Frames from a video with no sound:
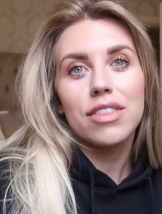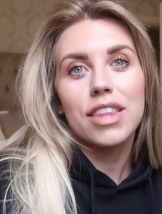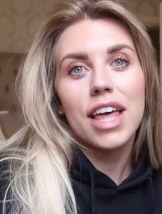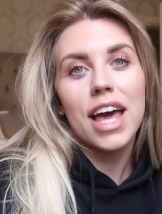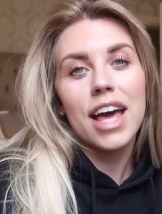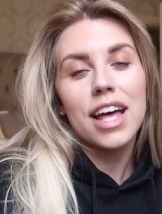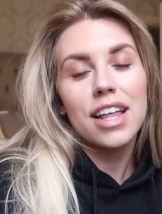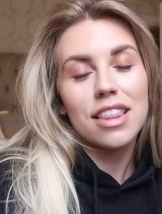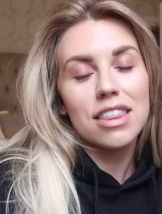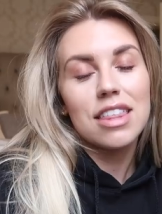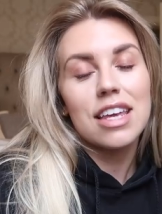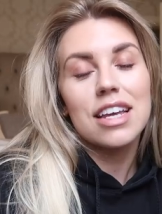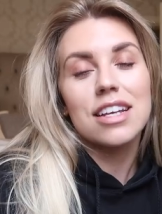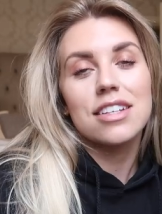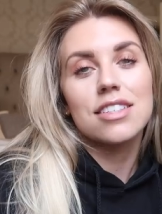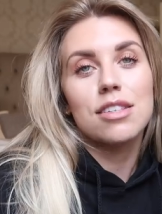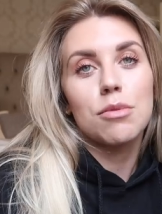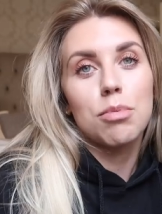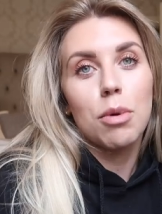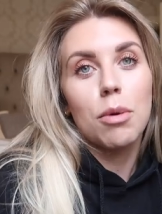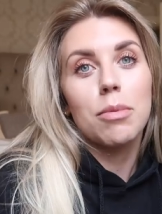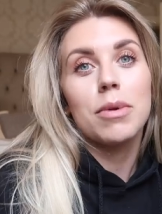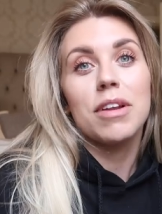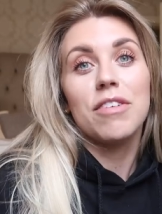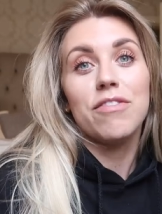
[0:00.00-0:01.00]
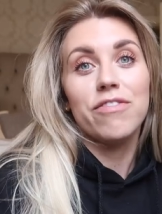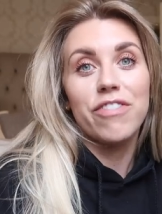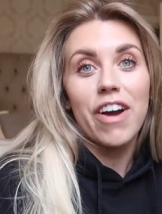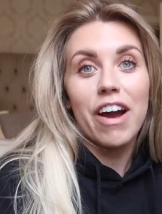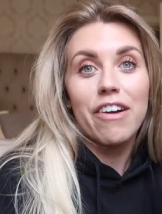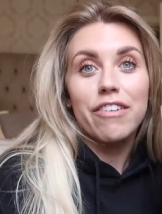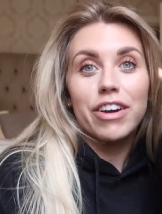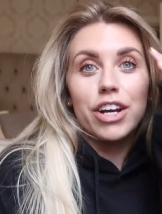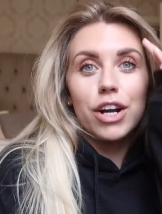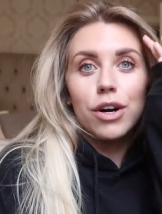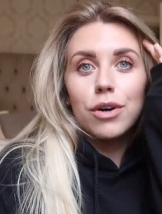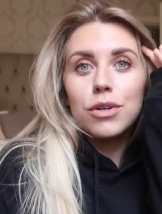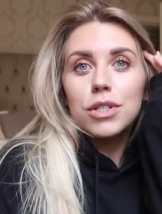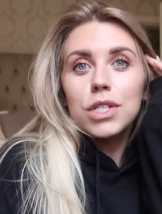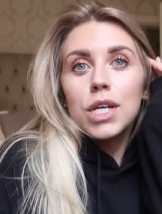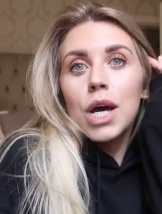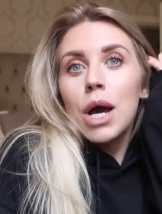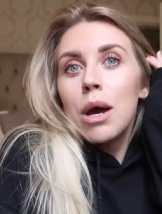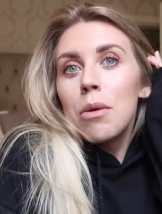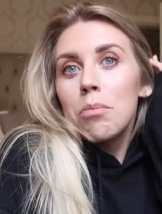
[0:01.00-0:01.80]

their things are probably very old